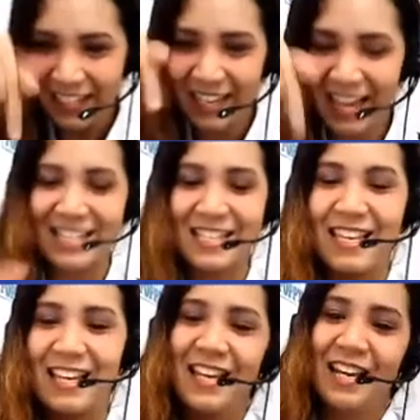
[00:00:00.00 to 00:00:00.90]
Yes.
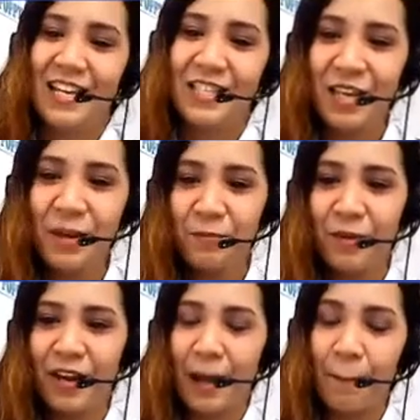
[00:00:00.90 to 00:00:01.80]
Do you
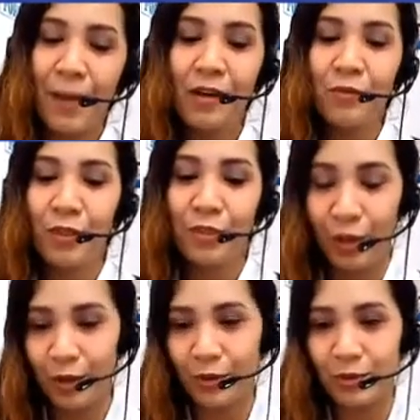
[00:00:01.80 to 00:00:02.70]
bring a pen with
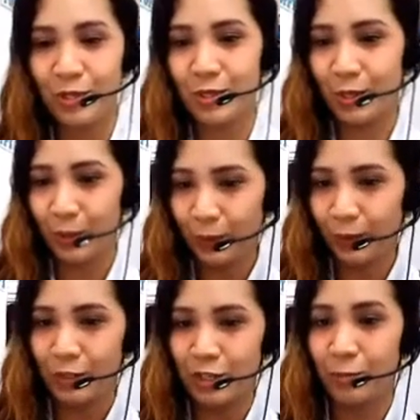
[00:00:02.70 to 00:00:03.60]
you to
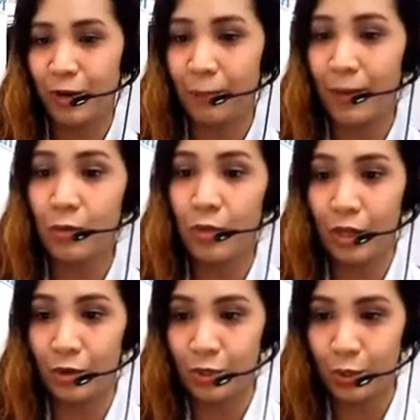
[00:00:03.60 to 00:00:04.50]
school? Do you bring a pen with
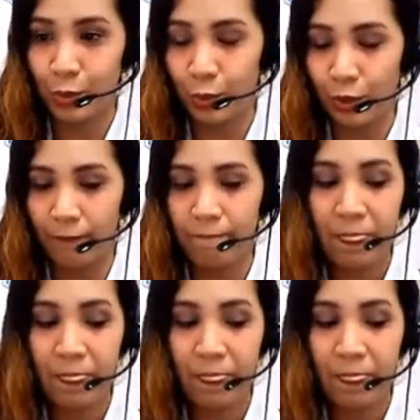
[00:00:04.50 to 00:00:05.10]
you to school?